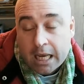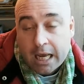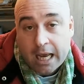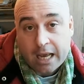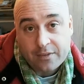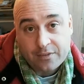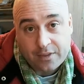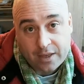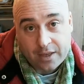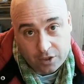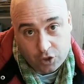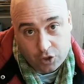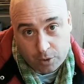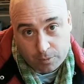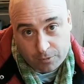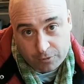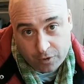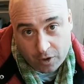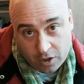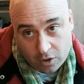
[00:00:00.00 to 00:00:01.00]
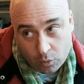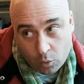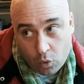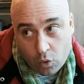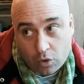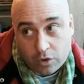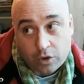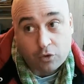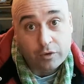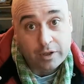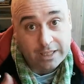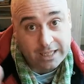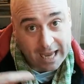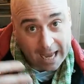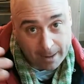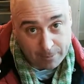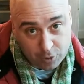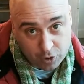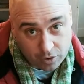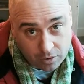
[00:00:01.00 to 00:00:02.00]
And then Egypt fought a war to
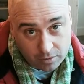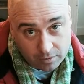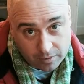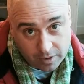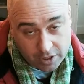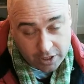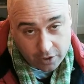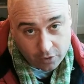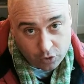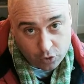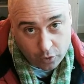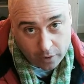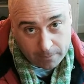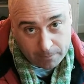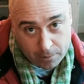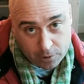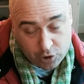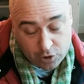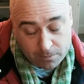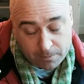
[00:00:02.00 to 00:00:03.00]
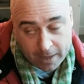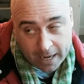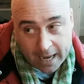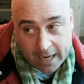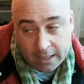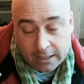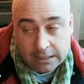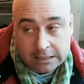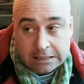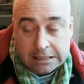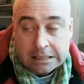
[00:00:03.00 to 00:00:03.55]
recapture the territory and push it back.